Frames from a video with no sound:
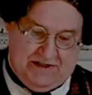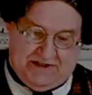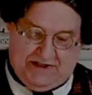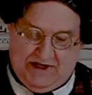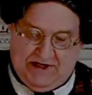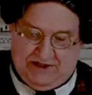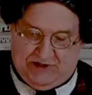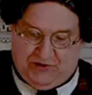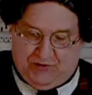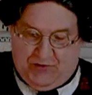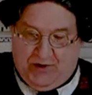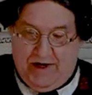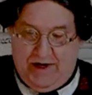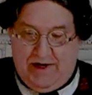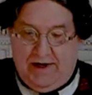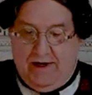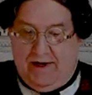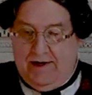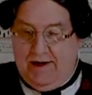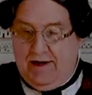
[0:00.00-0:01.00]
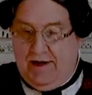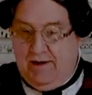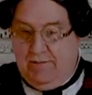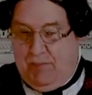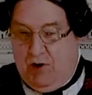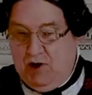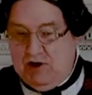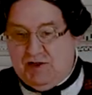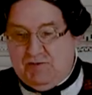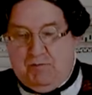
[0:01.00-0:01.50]
century,
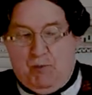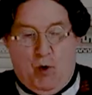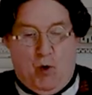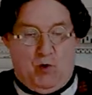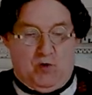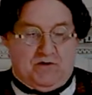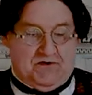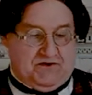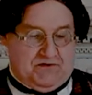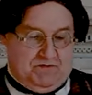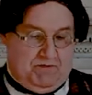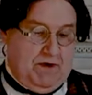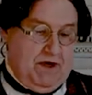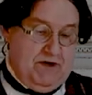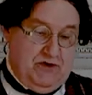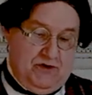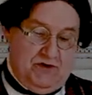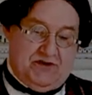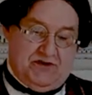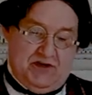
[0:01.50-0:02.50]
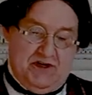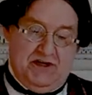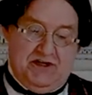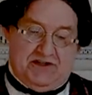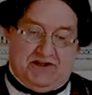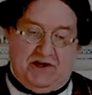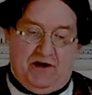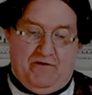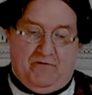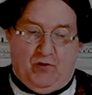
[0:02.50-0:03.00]
punch bowls, and you see
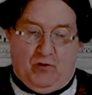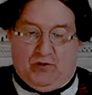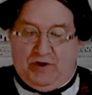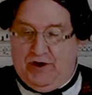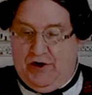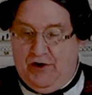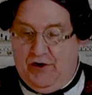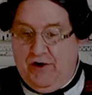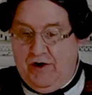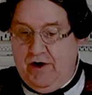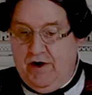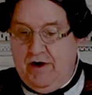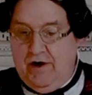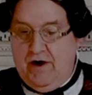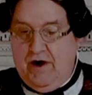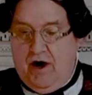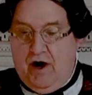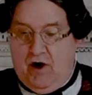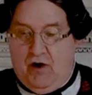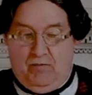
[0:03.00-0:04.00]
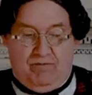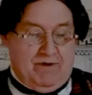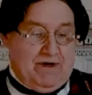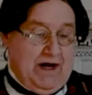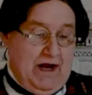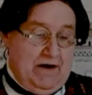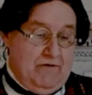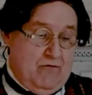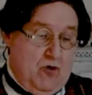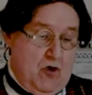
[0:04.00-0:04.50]
several here, are
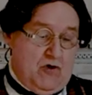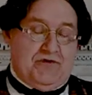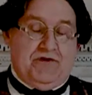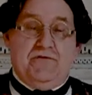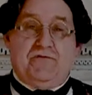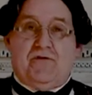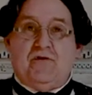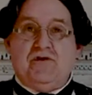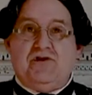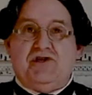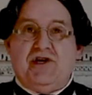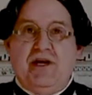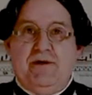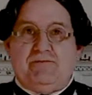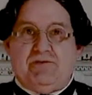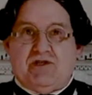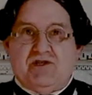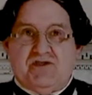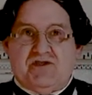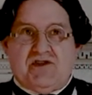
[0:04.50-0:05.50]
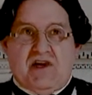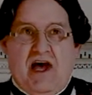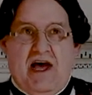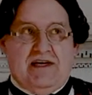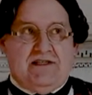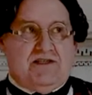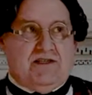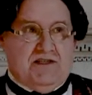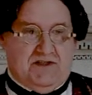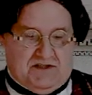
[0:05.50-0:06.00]
kind of all different shapes and
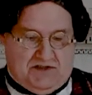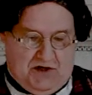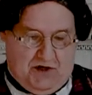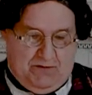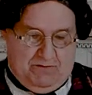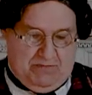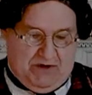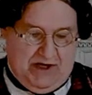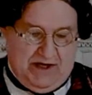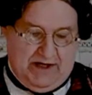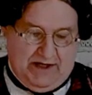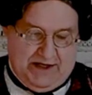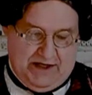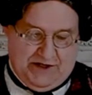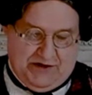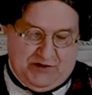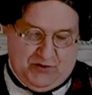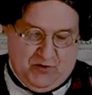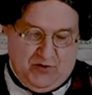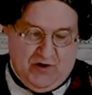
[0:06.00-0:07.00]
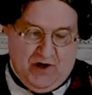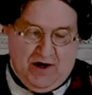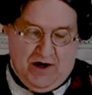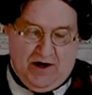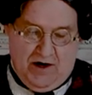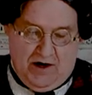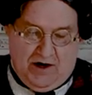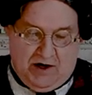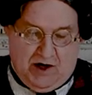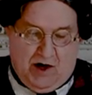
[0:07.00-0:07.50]
sizes, some getting into
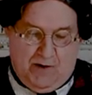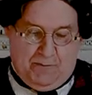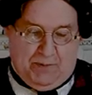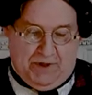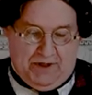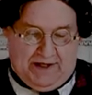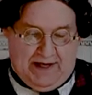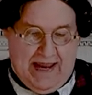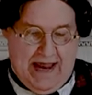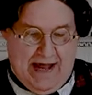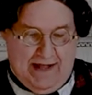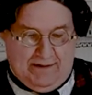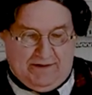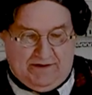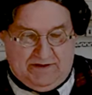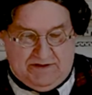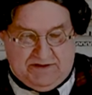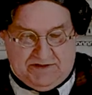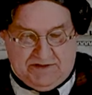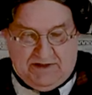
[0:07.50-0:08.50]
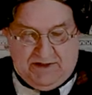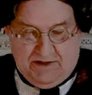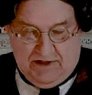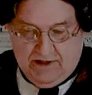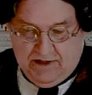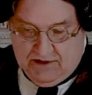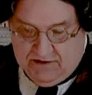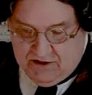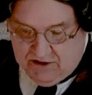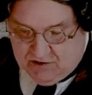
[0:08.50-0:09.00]
a couple of gallons.
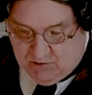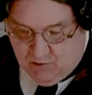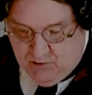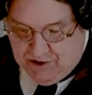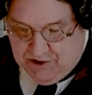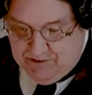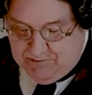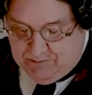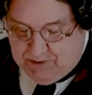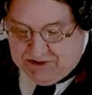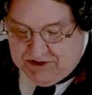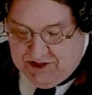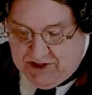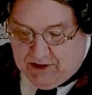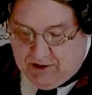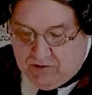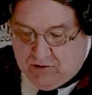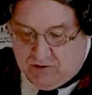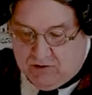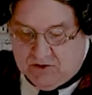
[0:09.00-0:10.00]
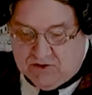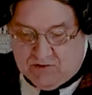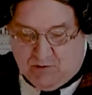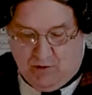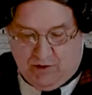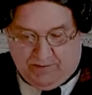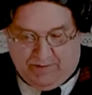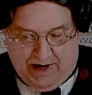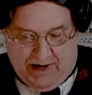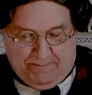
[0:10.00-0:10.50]
This one in particular is
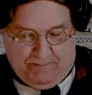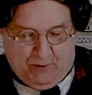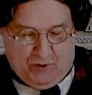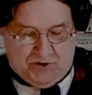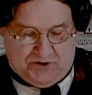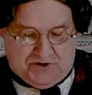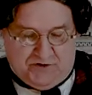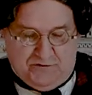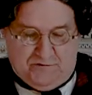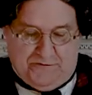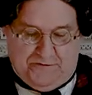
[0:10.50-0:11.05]
one of my personal